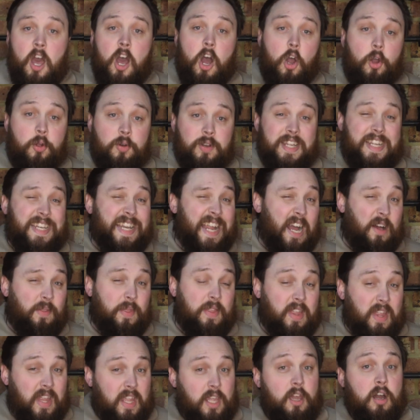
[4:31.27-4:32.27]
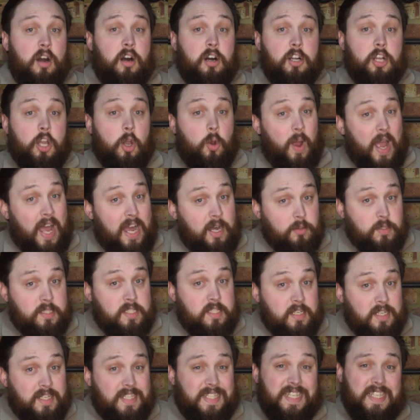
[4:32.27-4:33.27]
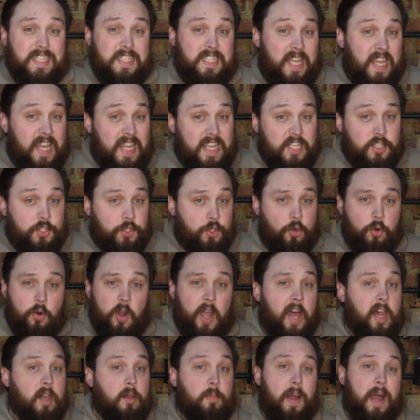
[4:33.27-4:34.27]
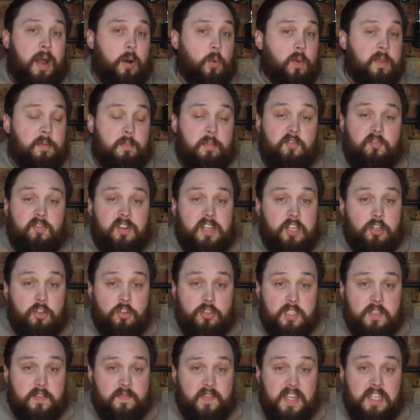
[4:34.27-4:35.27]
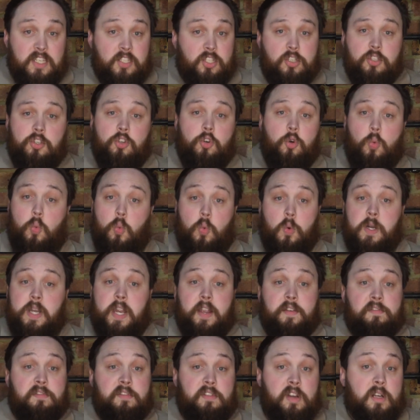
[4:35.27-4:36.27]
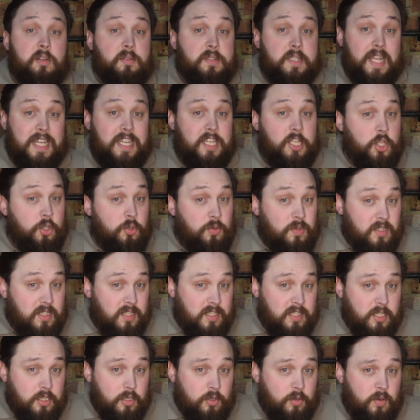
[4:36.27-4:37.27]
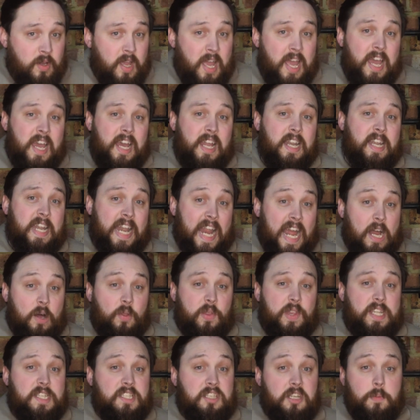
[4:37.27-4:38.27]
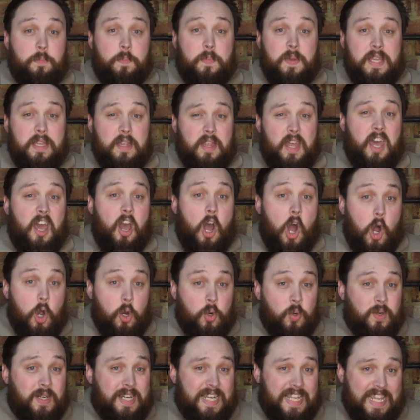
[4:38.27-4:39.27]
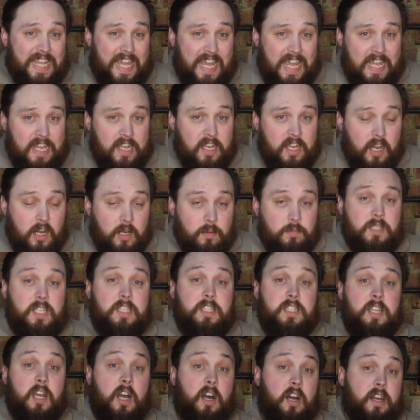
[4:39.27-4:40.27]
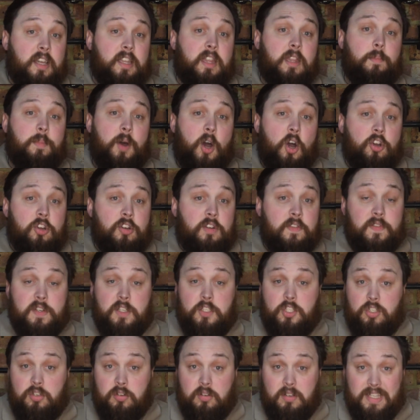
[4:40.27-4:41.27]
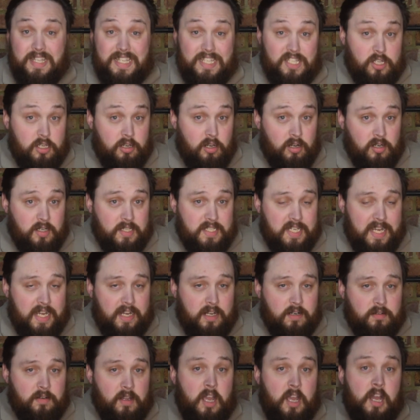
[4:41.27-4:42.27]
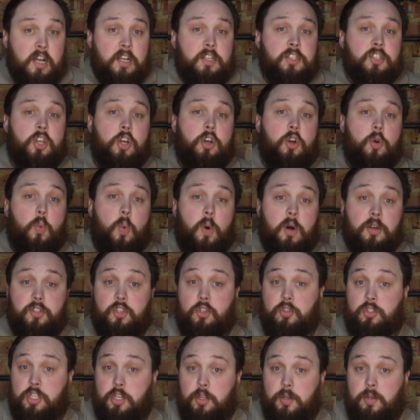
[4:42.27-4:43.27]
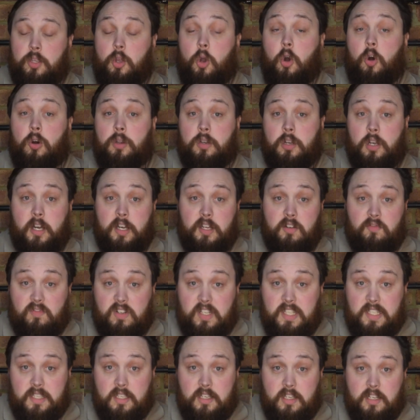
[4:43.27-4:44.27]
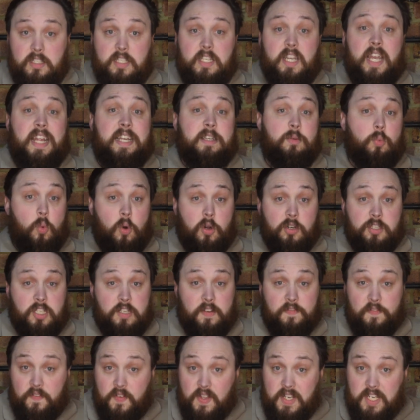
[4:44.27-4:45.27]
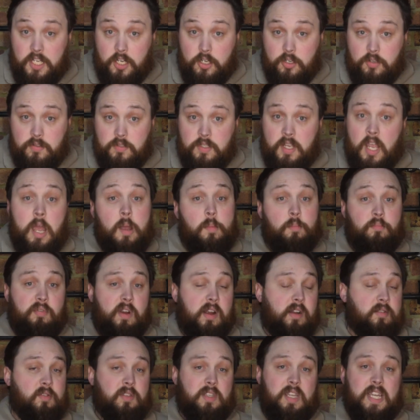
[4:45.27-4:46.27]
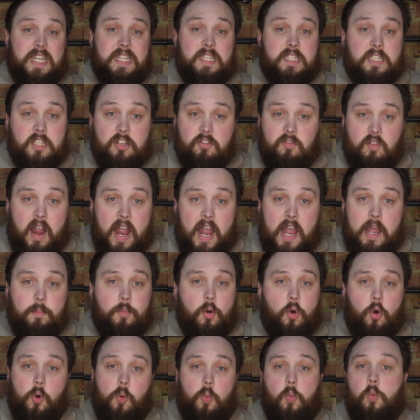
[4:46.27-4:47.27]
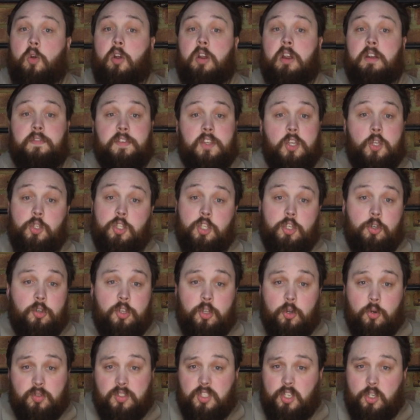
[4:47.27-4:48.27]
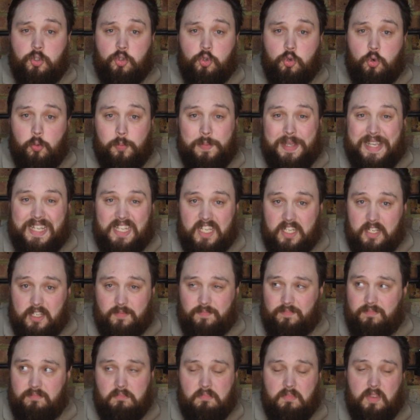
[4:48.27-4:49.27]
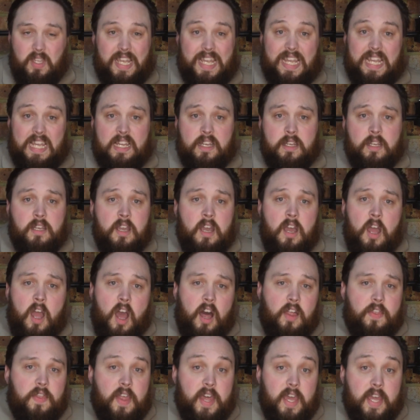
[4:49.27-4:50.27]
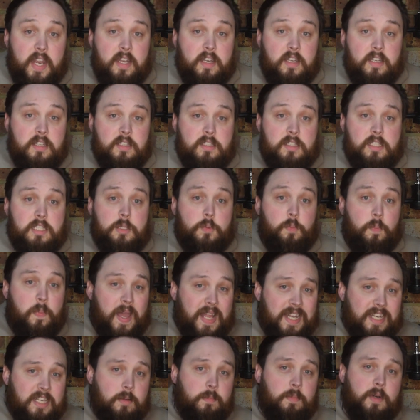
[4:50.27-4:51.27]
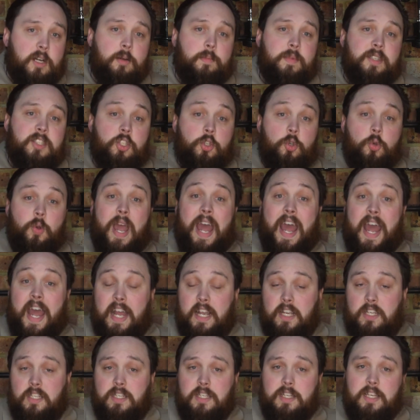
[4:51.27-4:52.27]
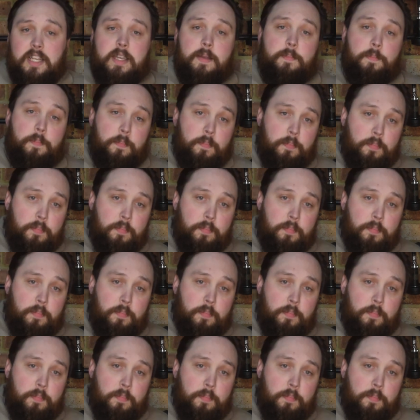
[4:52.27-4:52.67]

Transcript: Only now that they can't go outside to teach or help out with marine conservation or whatever else they used to do, now this could be their only income to tide them over during this lockdown. So whilst you're doing your online research and watching videos, browsing Instagram or wherever you do your social media thing, then spend a moment to actually